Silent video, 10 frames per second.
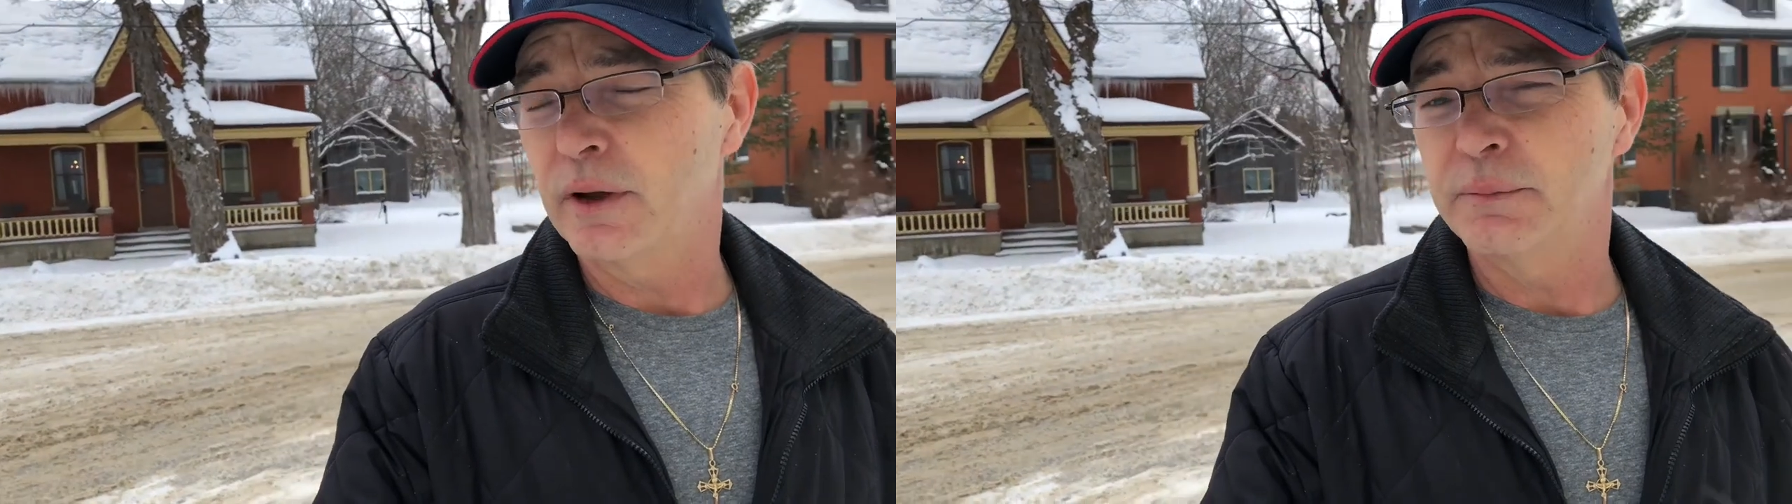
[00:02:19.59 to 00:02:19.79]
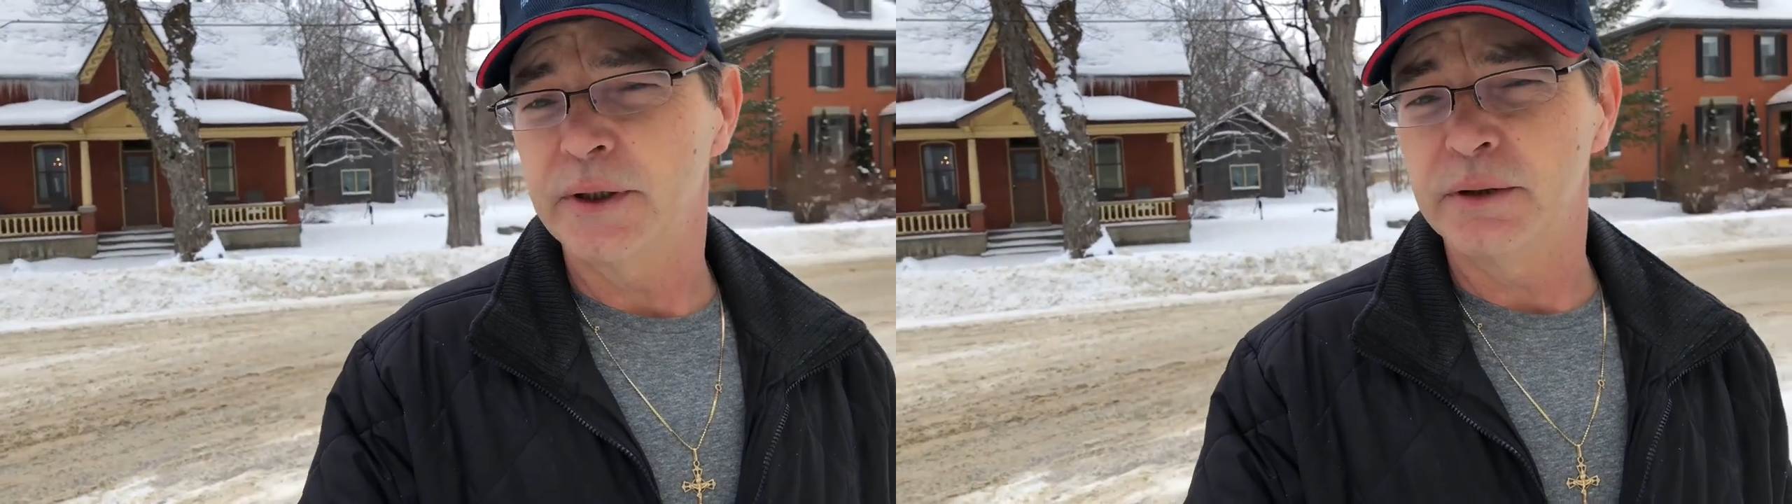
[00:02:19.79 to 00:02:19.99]

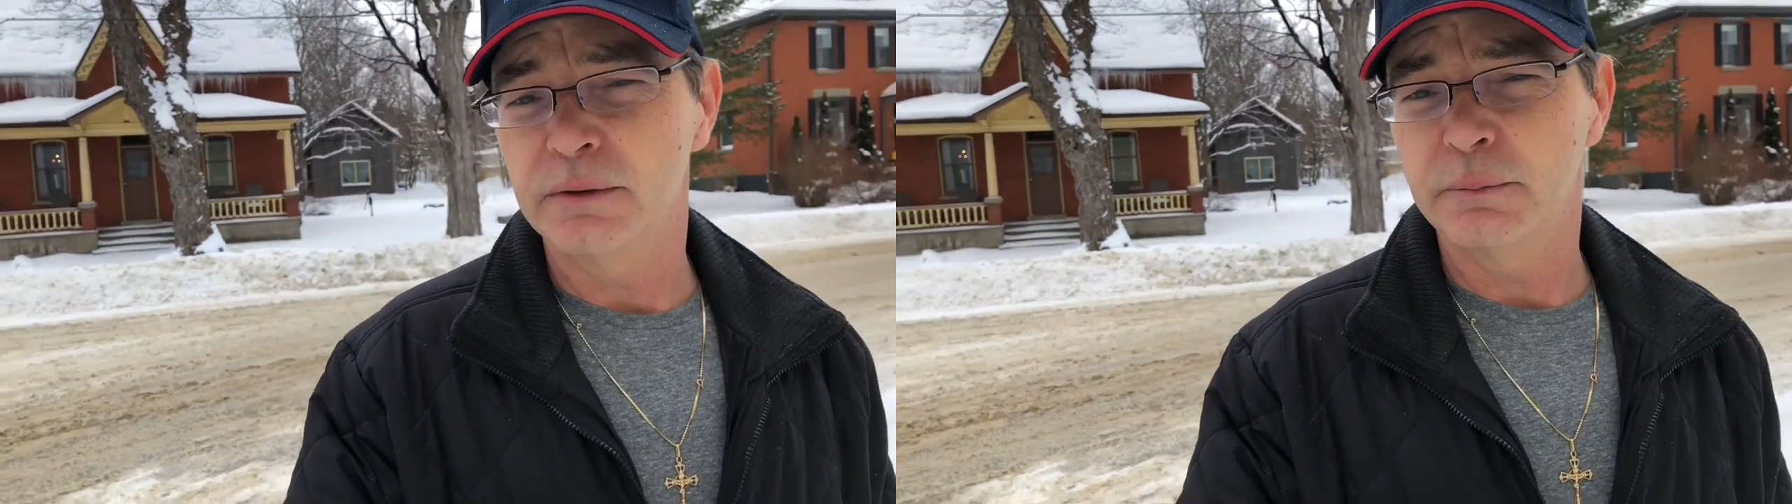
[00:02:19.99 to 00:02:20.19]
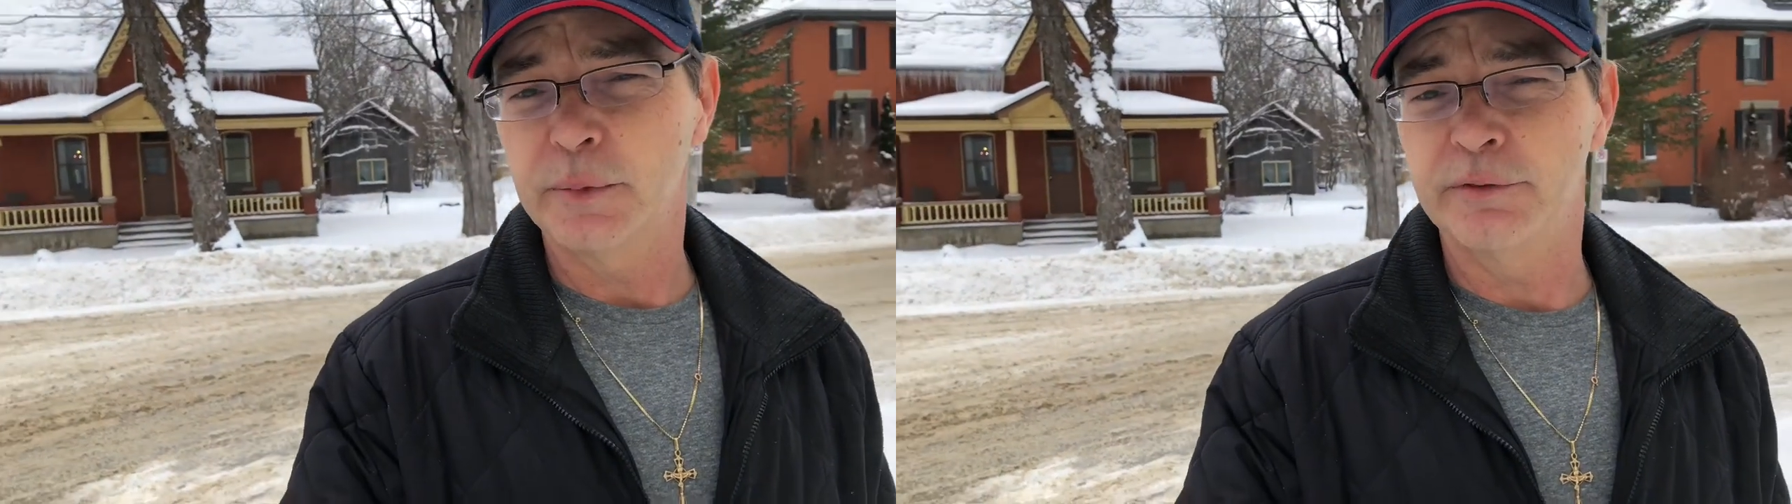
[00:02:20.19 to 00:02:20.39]
me
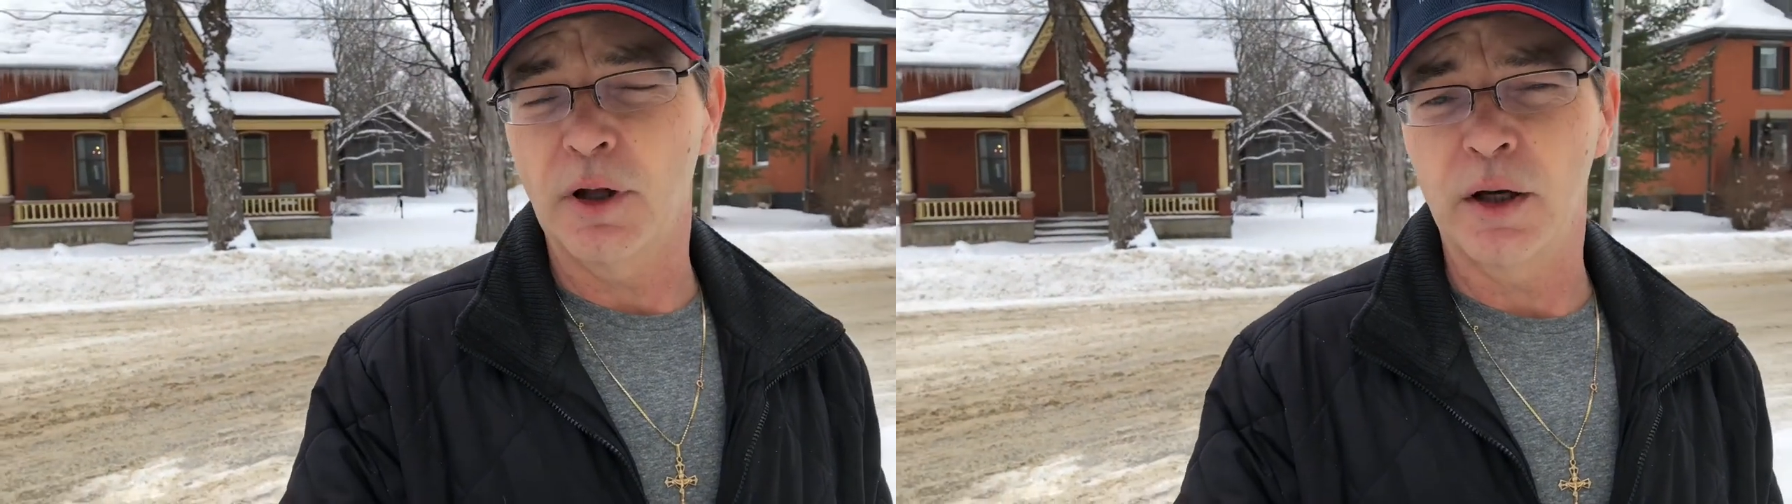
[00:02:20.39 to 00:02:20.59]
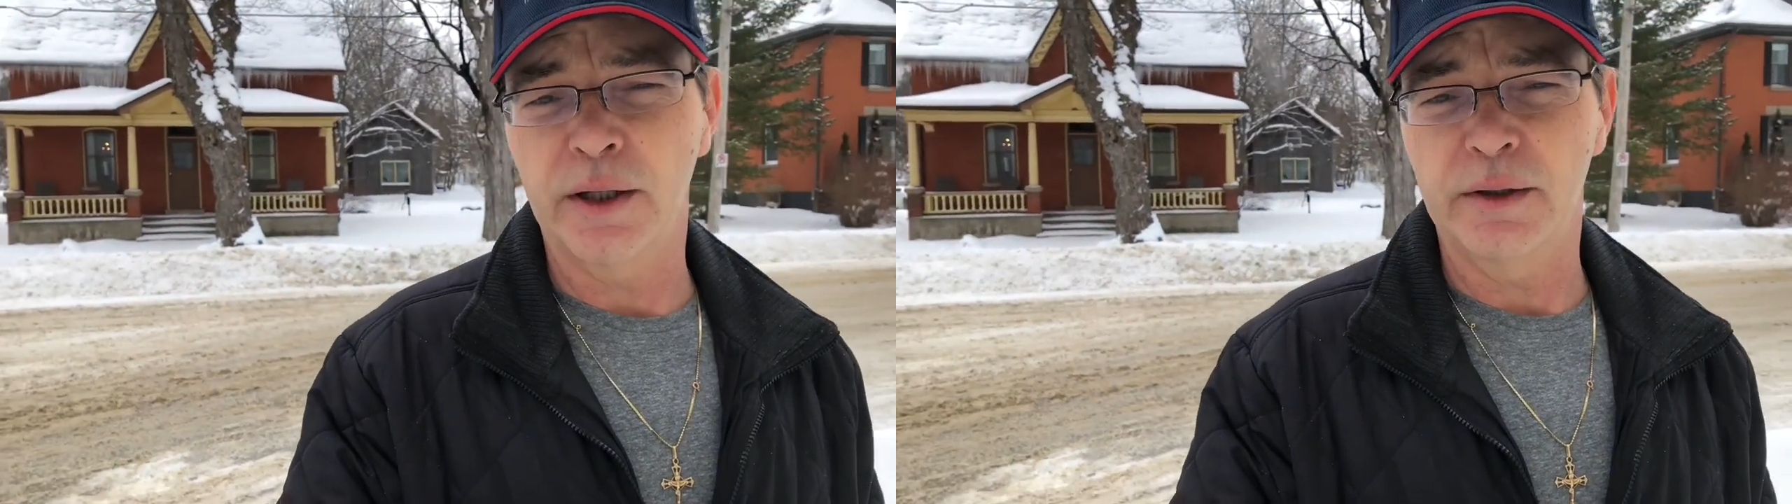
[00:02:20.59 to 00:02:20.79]

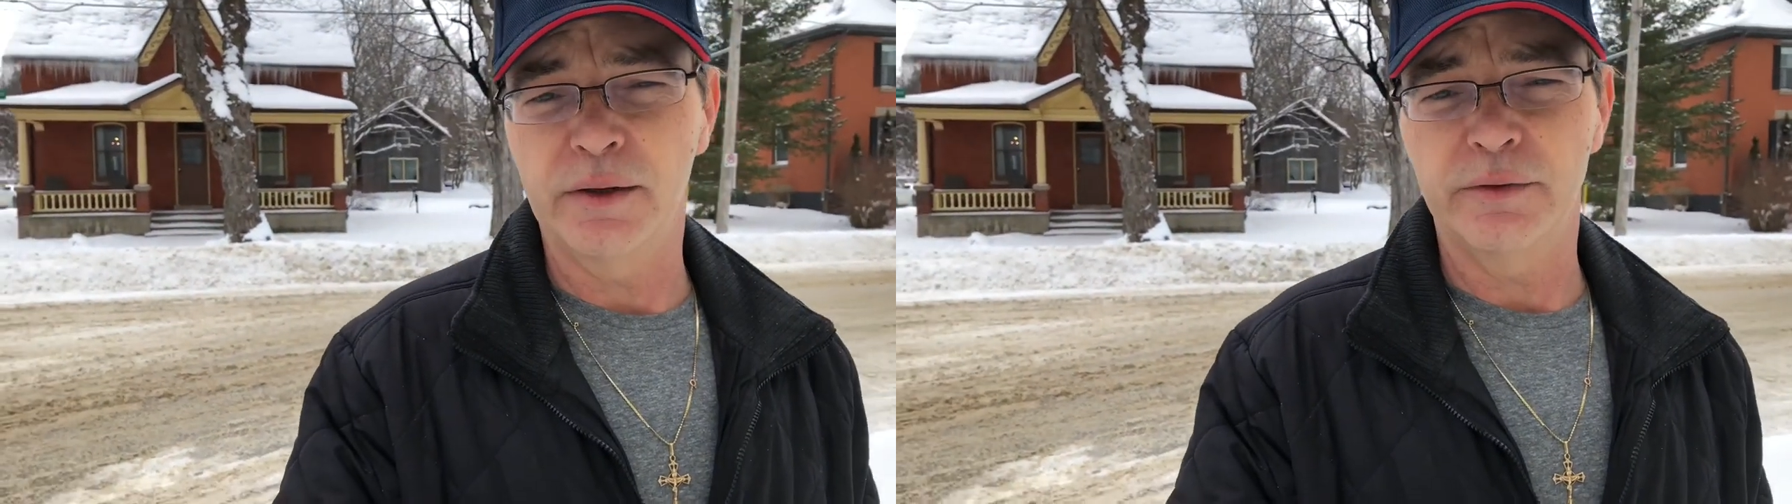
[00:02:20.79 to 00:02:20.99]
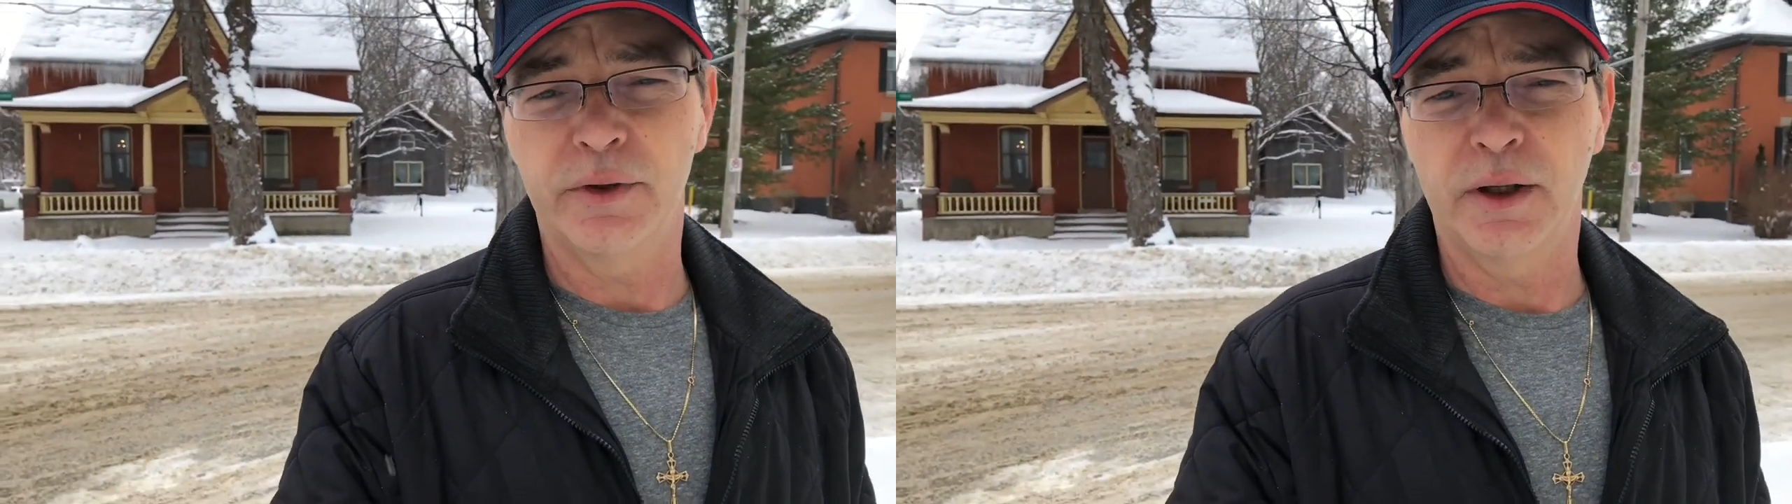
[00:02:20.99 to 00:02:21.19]
vlogging
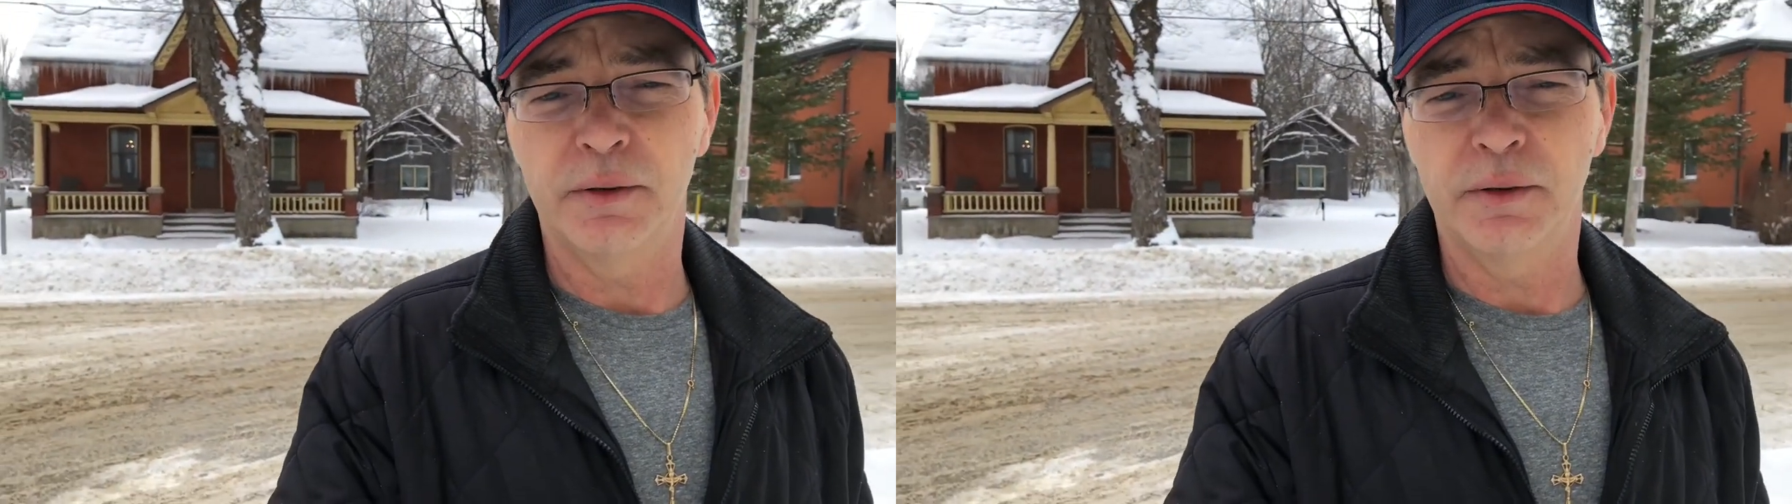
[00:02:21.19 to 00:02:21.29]
this